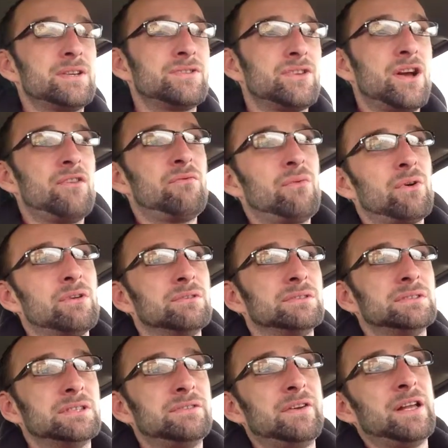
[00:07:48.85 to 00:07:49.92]
the software
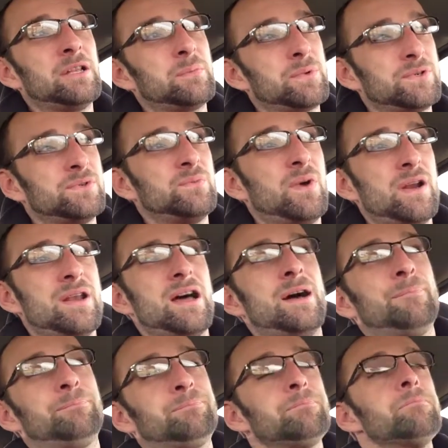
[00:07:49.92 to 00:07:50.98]
developers and whatnot.